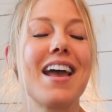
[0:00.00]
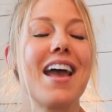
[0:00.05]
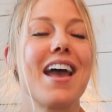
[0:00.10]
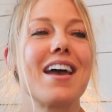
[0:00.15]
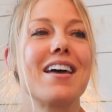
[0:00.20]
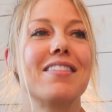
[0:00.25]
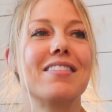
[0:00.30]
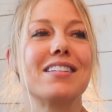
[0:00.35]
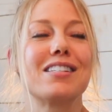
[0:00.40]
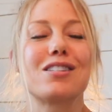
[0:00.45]

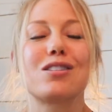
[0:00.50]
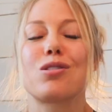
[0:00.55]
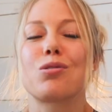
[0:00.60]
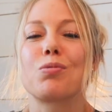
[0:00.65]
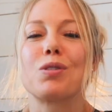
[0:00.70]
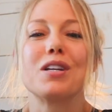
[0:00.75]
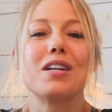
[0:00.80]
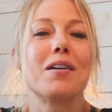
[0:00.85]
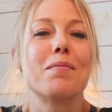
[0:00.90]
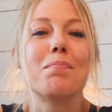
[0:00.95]
these
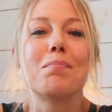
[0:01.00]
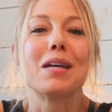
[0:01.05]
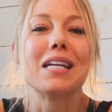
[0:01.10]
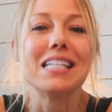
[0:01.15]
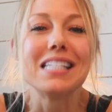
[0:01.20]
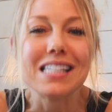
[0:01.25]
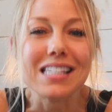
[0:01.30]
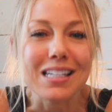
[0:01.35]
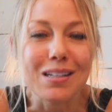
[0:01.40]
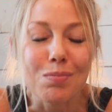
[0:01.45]
3
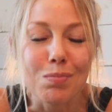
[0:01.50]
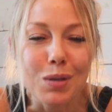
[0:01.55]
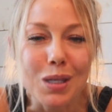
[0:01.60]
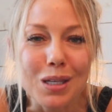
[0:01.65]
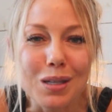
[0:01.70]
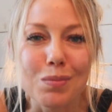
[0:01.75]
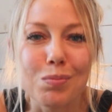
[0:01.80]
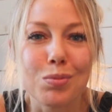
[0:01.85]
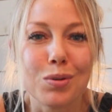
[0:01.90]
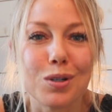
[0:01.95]
amazing
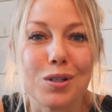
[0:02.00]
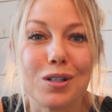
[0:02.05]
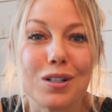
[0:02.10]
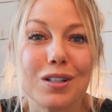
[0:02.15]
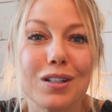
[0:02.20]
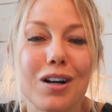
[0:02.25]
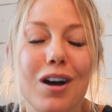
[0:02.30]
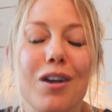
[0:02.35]
people